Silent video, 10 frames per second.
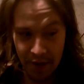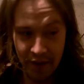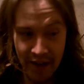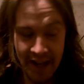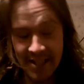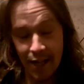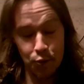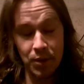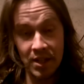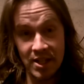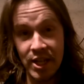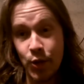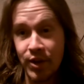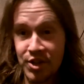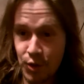and the next album in the
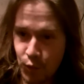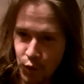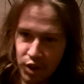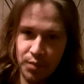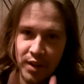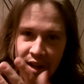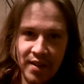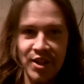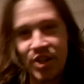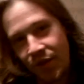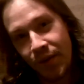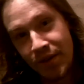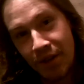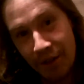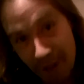sequence would be the Jethro
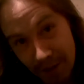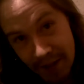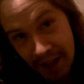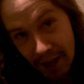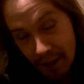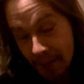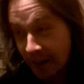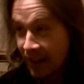Tull Christmas album.